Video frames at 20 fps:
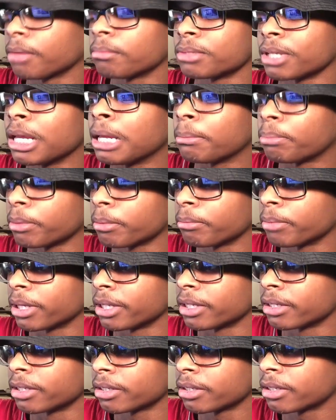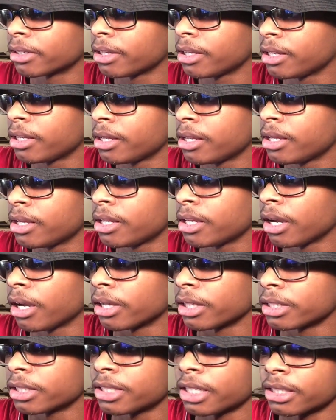Thumbs up button.
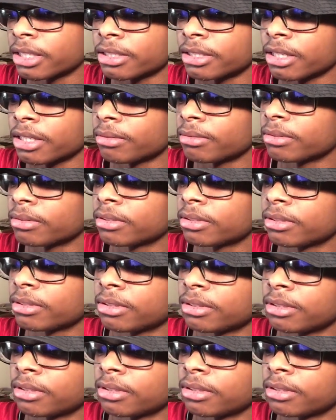All right, let's check this out.